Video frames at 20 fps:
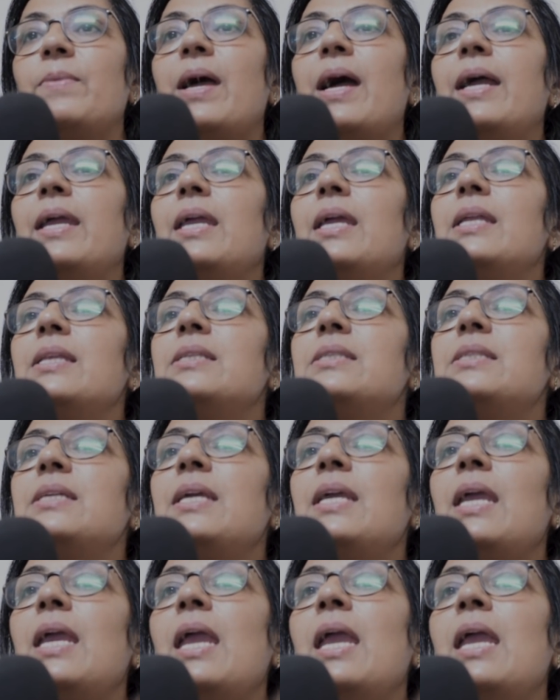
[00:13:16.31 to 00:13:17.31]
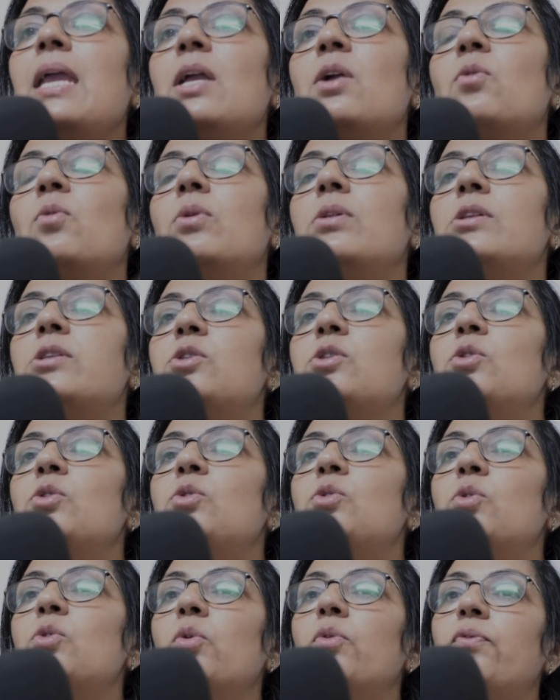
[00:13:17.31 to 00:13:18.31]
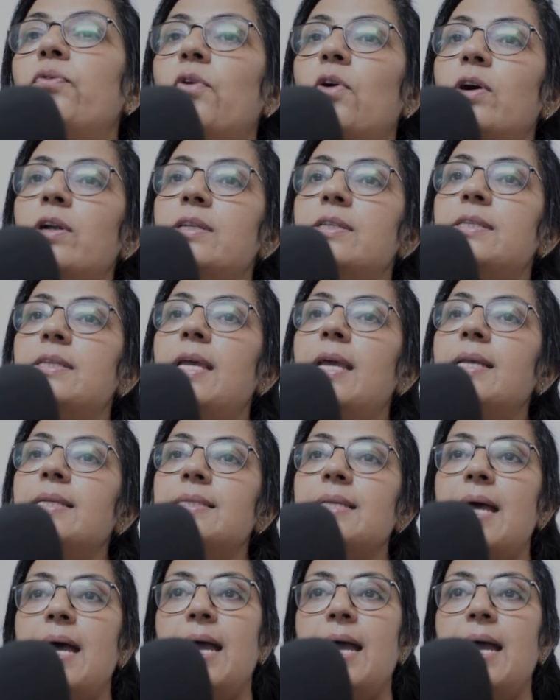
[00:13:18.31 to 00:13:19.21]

Int a equals to 2, 4, 6.